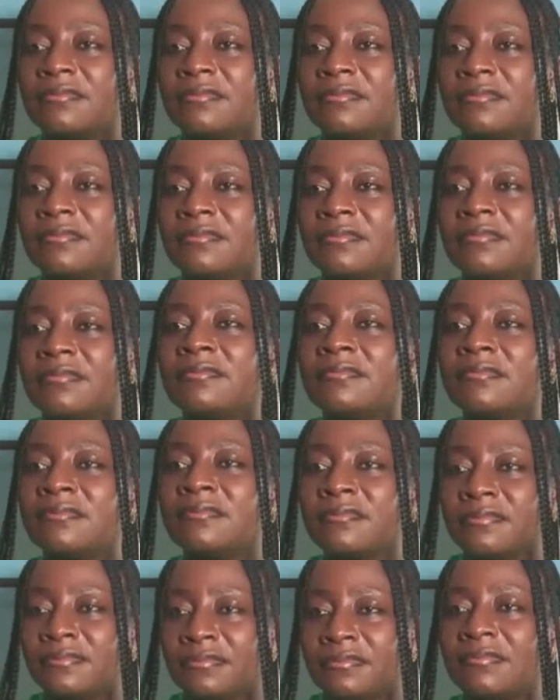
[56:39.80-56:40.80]
Where is he
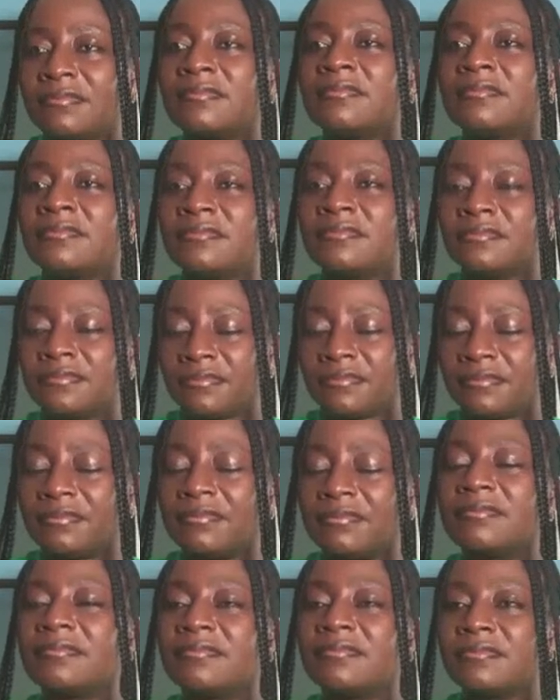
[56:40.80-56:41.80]
coming from? How can a man be
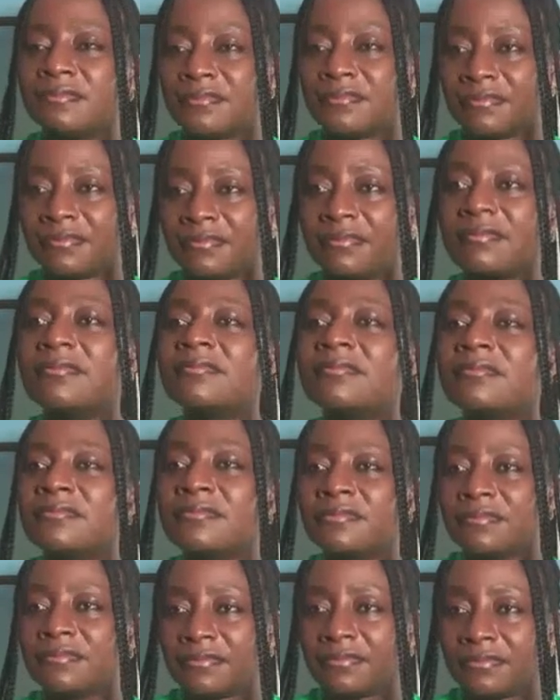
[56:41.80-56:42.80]
so dirty in America?
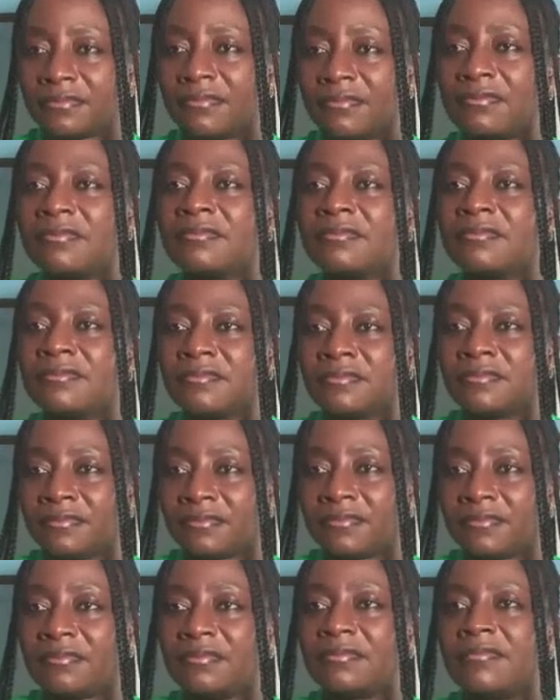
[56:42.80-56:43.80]
Where is he coming?
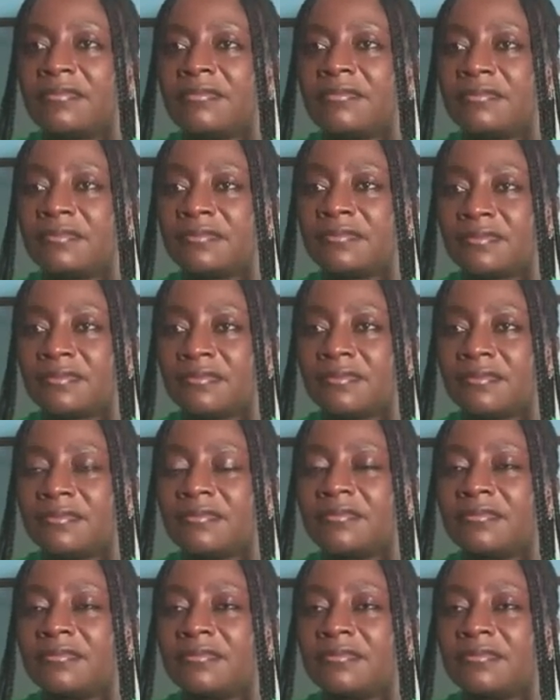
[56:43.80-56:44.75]
I, I thought that maybe he's a